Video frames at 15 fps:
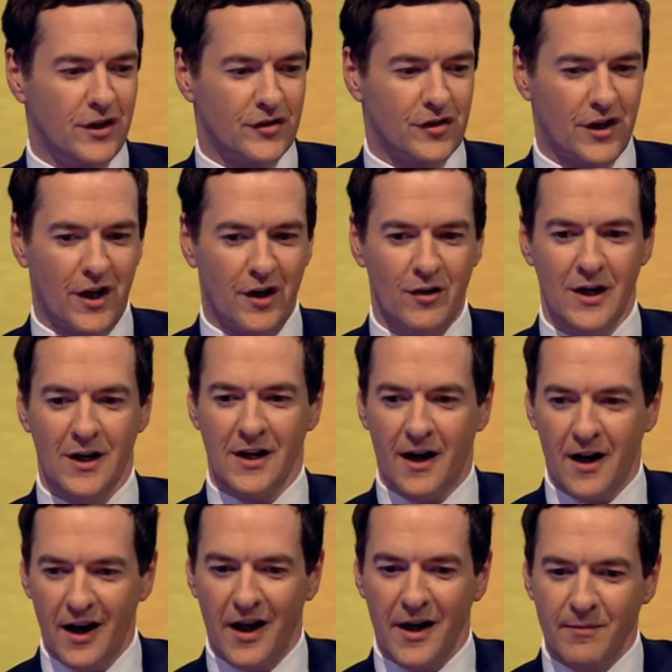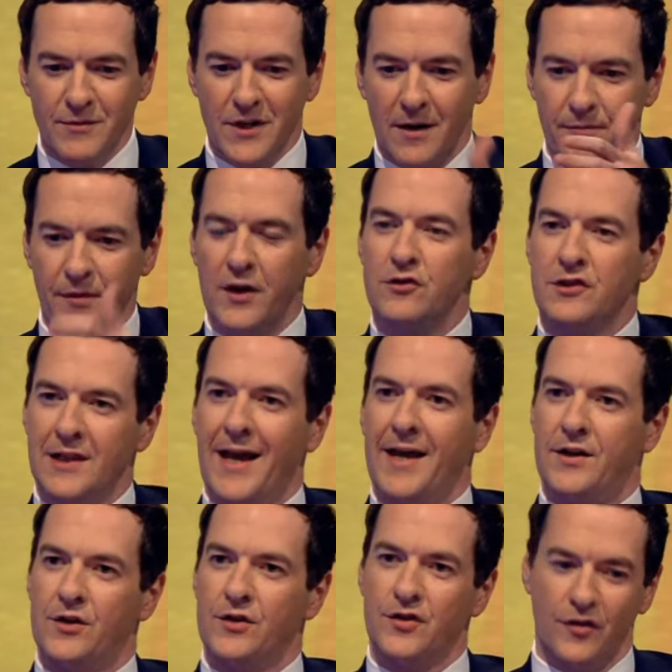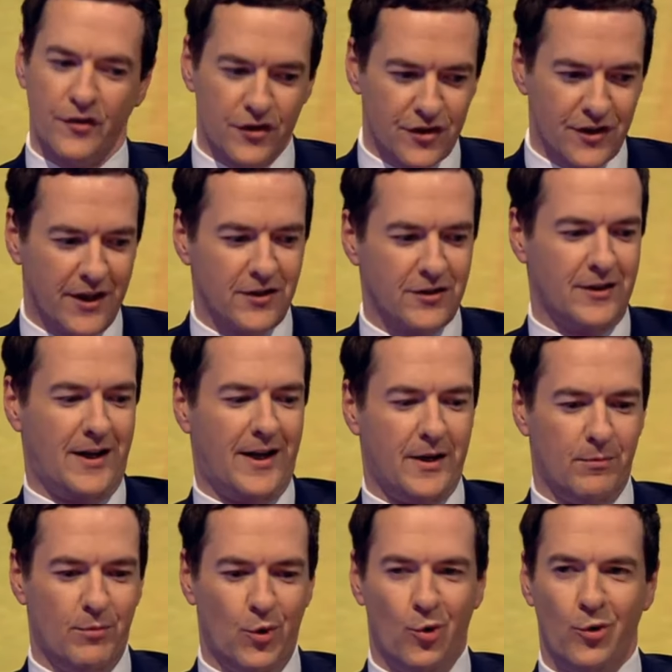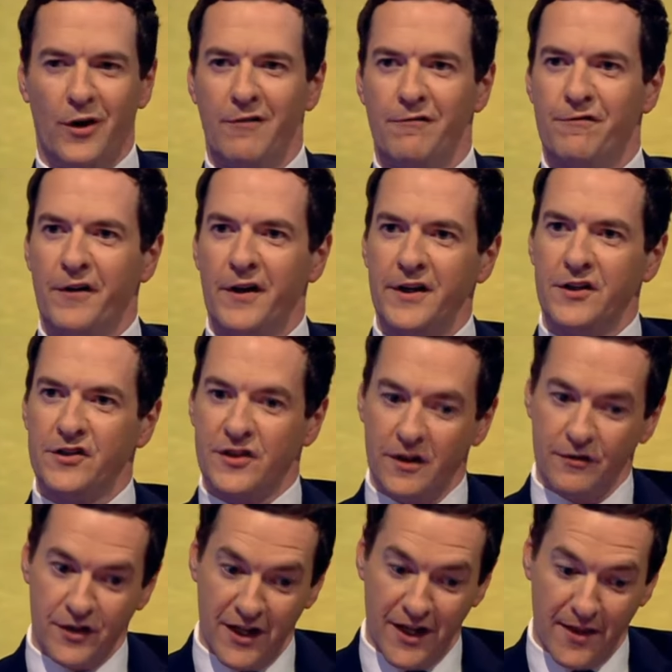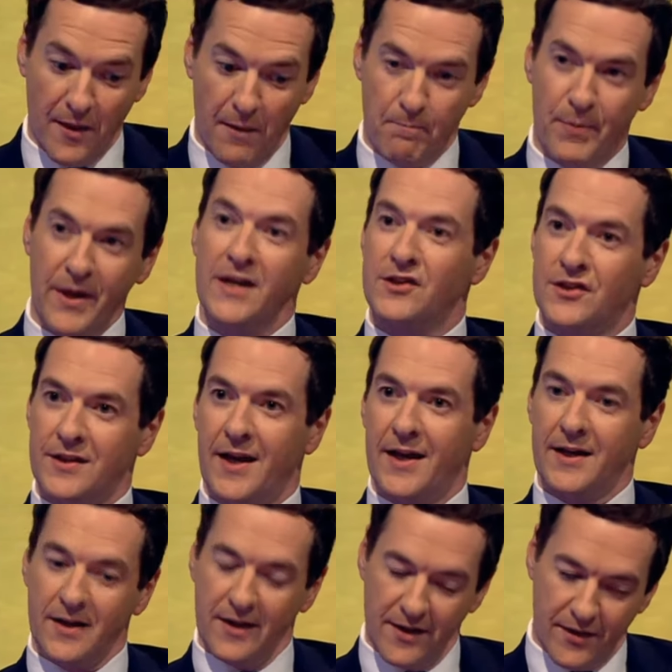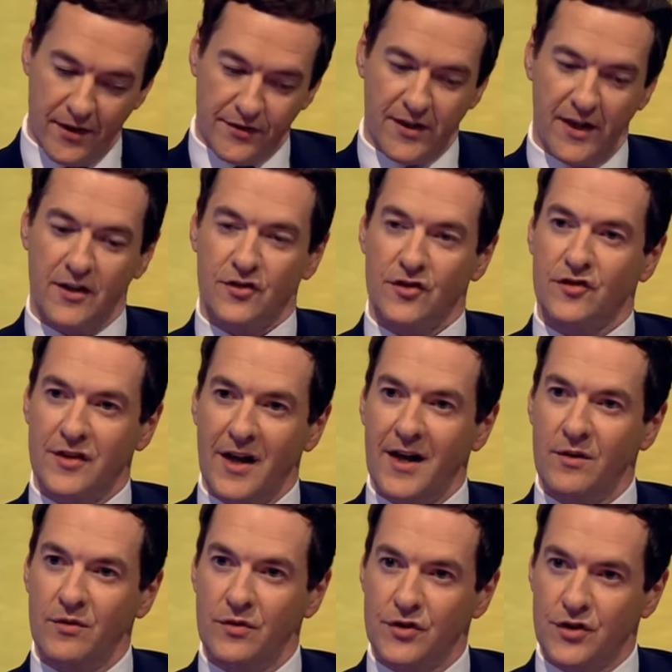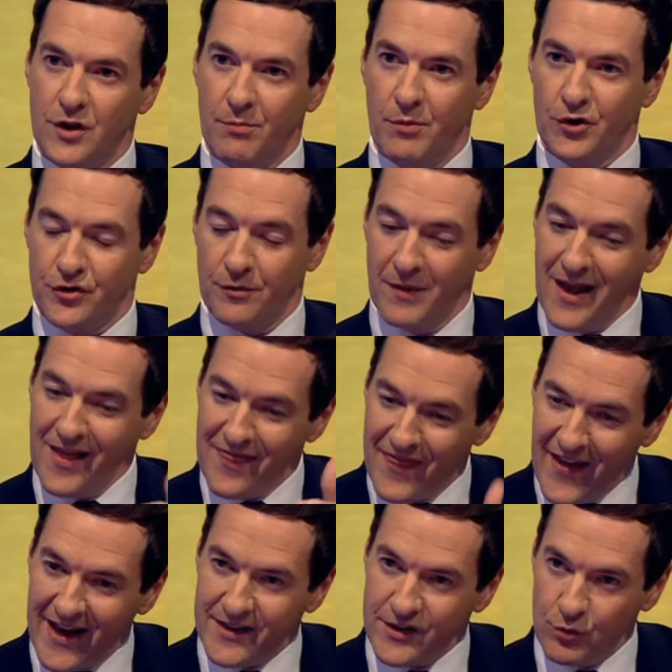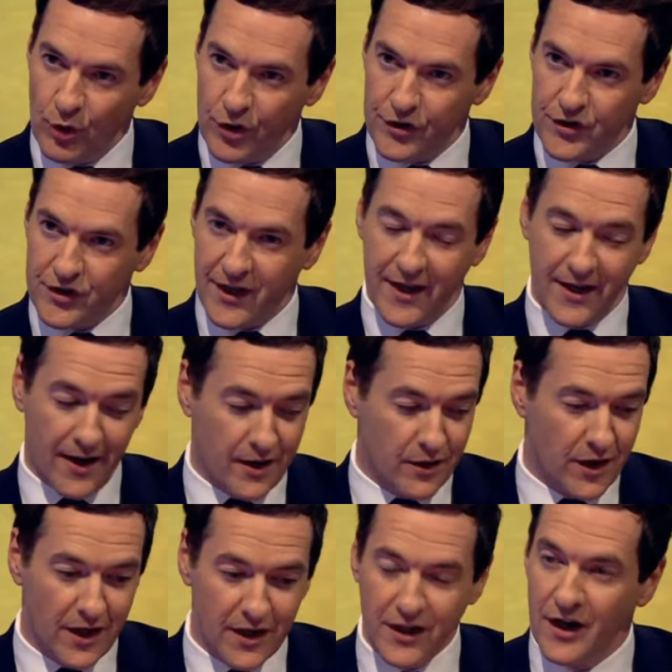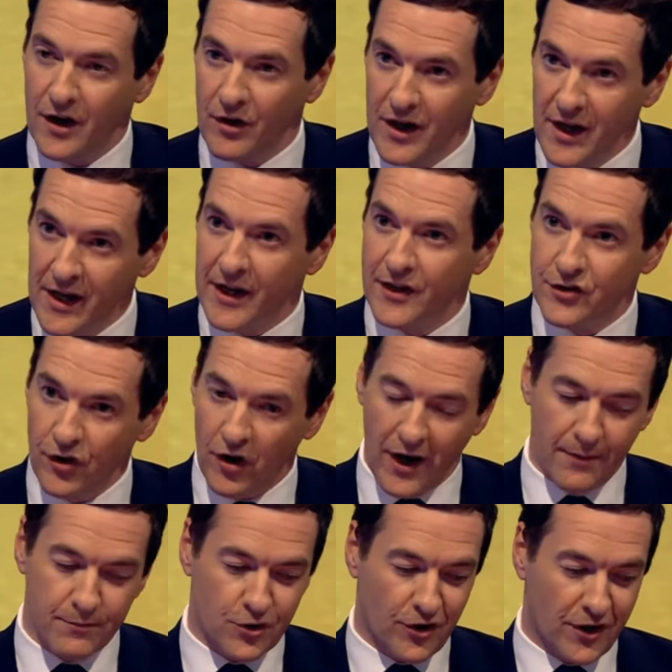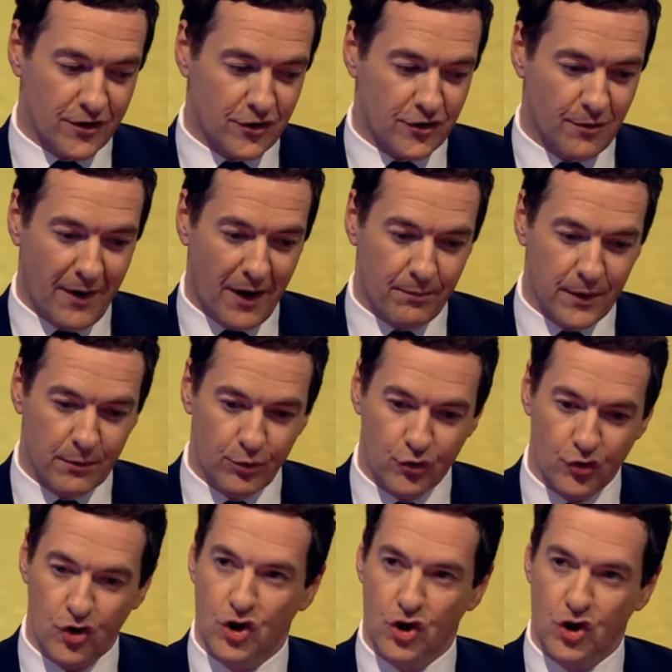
years ago, climbed up those ladders on the snakes and ladder board, and find ourselves hitting the big snake that takes us down to the bottom. That's what at stake. And, you know, it's not abstract. This is about people's